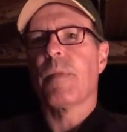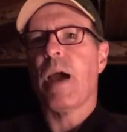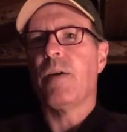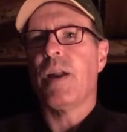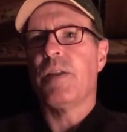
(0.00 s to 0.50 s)

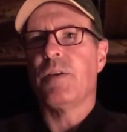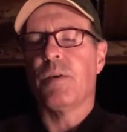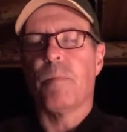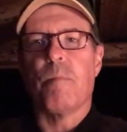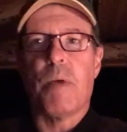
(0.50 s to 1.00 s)
How did I do
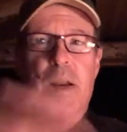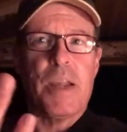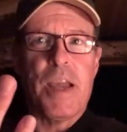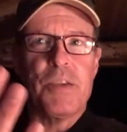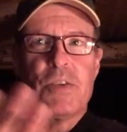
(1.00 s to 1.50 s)
it?
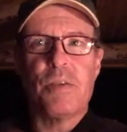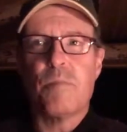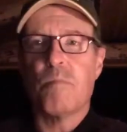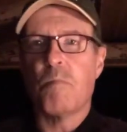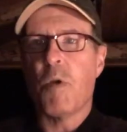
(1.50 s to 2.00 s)
Medication?
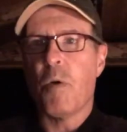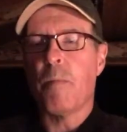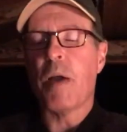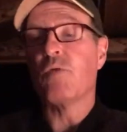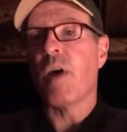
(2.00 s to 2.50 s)
No.
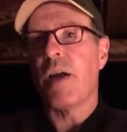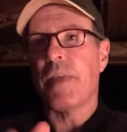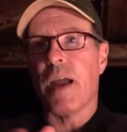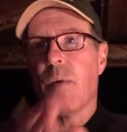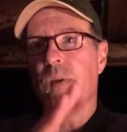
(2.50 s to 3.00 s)
I tried
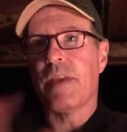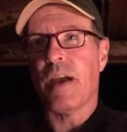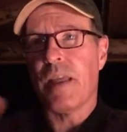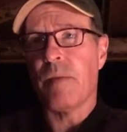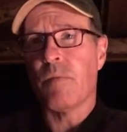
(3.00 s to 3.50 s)
that. I went
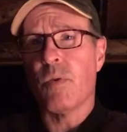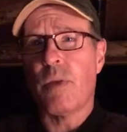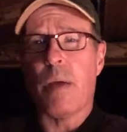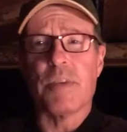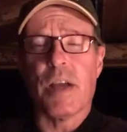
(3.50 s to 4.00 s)
down that route.
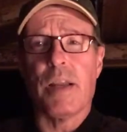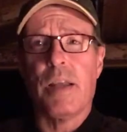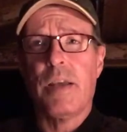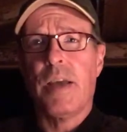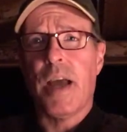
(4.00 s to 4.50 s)
I was on
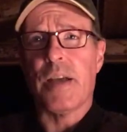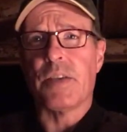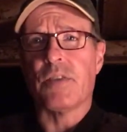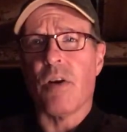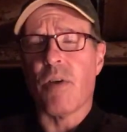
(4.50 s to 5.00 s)

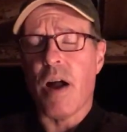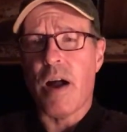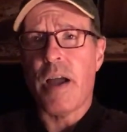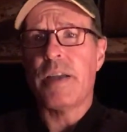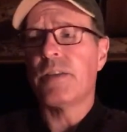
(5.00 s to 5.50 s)

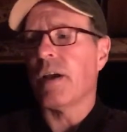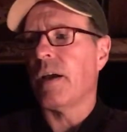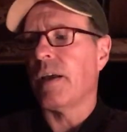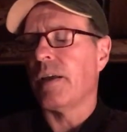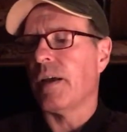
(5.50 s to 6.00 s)
SSRIs.
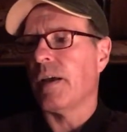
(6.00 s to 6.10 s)
I